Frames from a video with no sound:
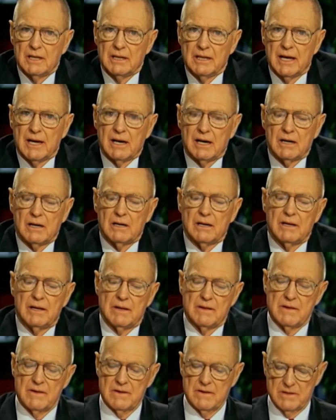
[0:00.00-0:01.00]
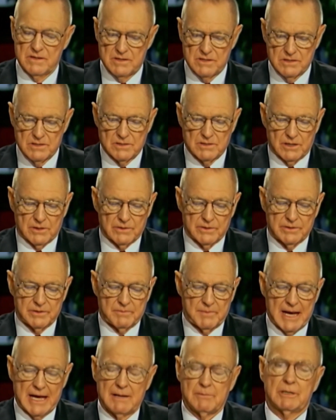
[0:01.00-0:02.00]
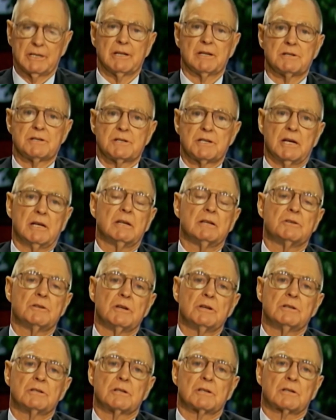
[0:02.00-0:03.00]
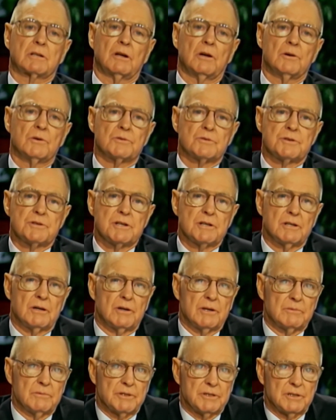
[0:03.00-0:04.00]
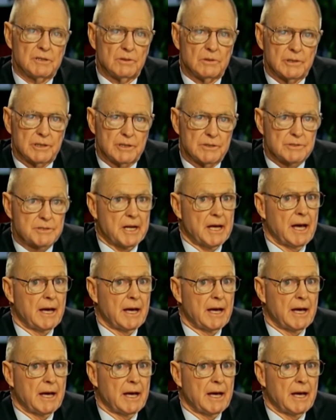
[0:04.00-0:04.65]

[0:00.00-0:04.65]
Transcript: Now, you know, the Bible doesn't say Jesus' clothes was anointed with the Holy Ghost.